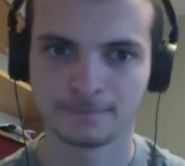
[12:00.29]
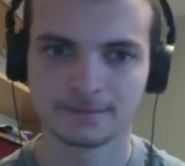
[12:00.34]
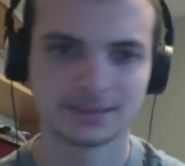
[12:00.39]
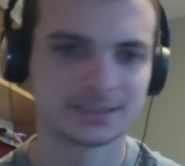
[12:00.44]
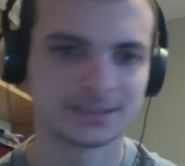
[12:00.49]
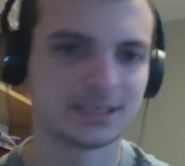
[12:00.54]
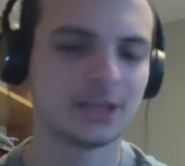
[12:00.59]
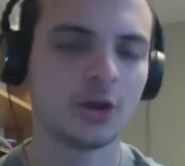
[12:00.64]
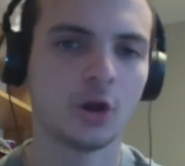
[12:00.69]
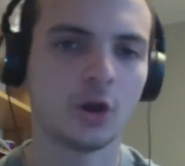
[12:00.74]

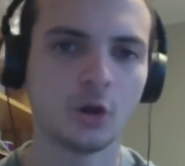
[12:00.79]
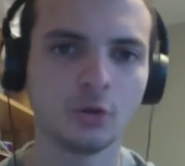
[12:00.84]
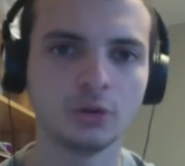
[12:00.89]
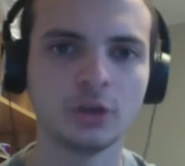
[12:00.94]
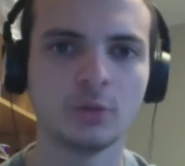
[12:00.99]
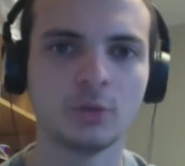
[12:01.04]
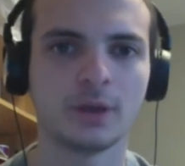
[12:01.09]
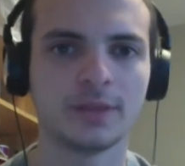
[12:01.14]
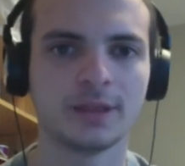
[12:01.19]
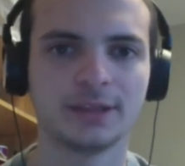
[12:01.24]
It's the only
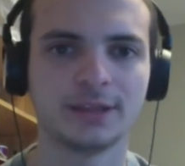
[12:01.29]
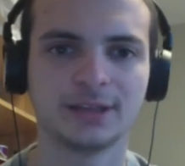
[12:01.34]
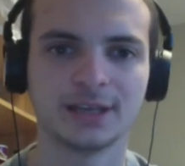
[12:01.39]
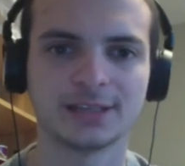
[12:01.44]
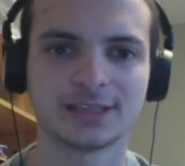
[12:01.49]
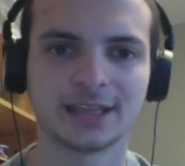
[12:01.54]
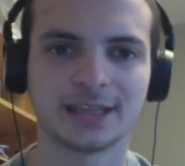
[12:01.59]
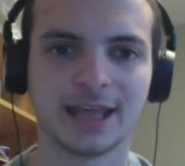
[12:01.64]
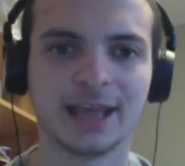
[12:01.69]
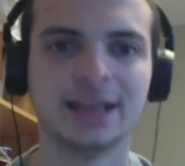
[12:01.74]
one that
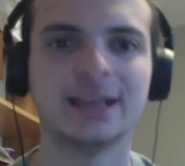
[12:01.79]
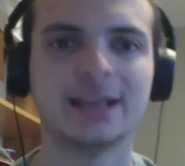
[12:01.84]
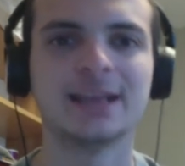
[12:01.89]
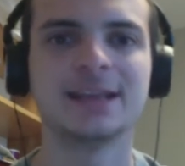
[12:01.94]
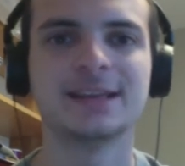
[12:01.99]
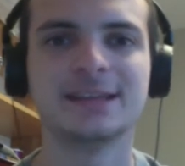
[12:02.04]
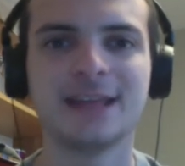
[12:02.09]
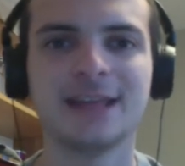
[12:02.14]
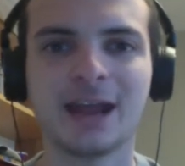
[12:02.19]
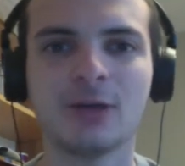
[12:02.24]
does that.
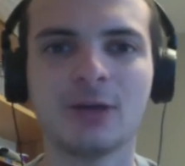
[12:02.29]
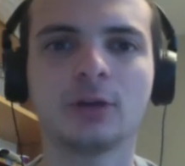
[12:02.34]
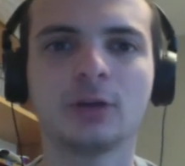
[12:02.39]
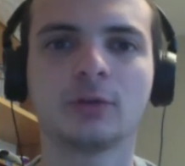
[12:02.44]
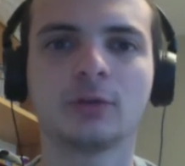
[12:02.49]
Now in